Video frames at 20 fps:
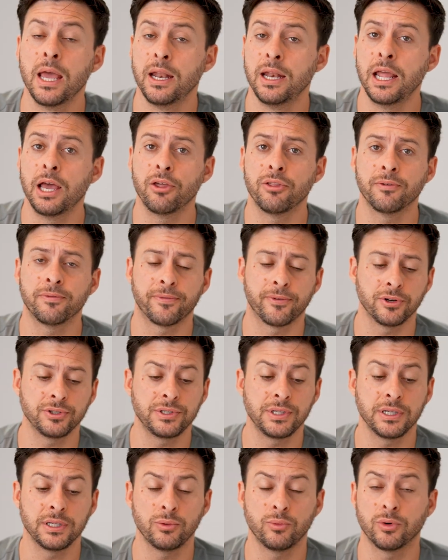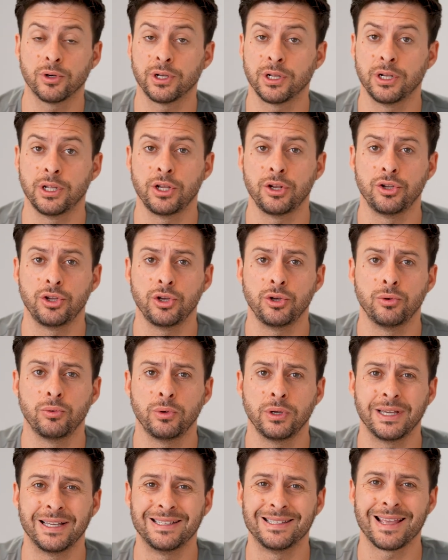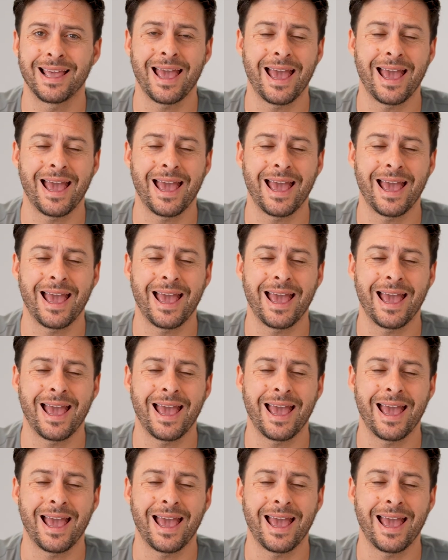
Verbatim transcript: Now, the first thing that we're gonna do is